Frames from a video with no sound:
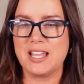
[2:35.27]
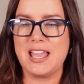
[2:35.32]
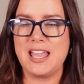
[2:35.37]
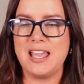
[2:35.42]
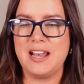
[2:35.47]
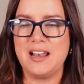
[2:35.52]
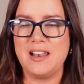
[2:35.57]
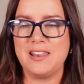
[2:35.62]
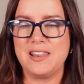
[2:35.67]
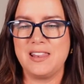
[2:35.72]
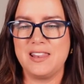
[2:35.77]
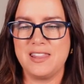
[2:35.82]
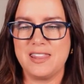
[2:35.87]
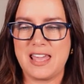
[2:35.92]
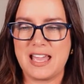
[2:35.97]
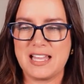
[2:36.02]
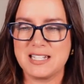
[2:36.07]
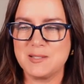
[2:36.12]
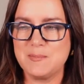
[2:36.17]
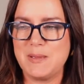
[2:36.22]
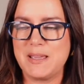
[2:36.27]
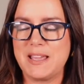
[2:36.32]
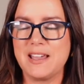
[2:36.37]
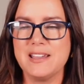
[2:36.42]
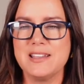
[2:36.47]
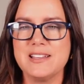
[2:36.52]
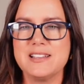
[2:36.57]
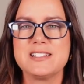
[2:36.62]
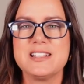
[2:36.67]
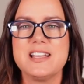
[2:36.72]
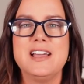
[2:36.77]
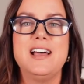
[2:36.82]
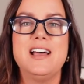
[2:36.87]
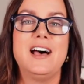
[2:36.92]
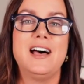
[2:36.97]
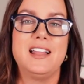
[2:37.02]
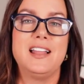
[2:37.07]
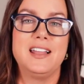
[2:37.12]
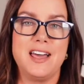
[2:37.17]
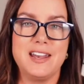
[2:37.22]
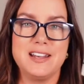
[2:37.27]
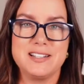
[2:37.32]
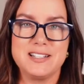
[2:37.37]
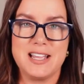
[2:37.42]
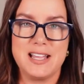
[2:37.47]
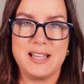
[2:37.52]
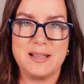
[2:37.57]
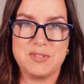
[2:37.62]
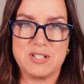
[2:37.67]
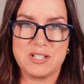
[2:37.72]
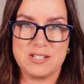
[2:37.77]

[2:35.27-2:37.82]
And that's because a lot of times,